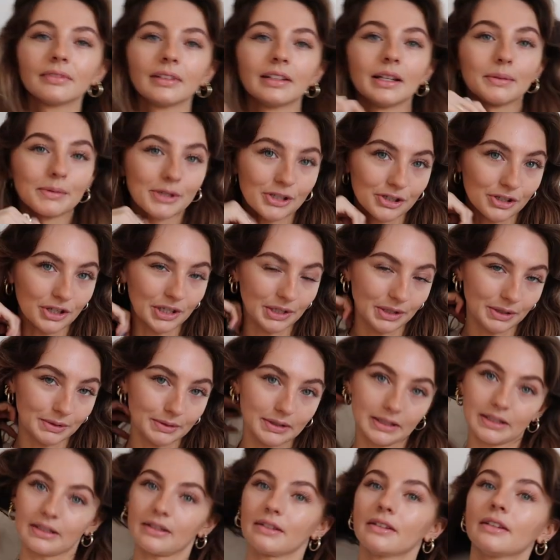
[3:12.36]
Let me show you
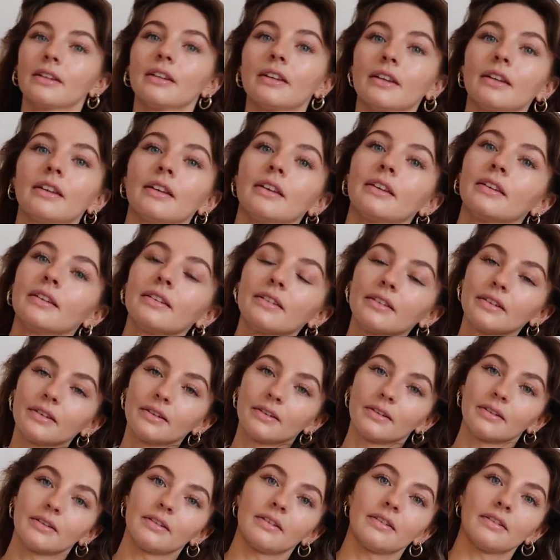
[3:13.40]
it.
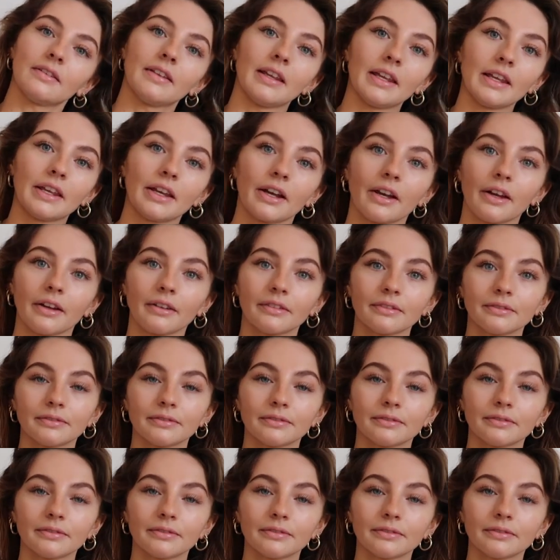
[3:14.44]
There you go.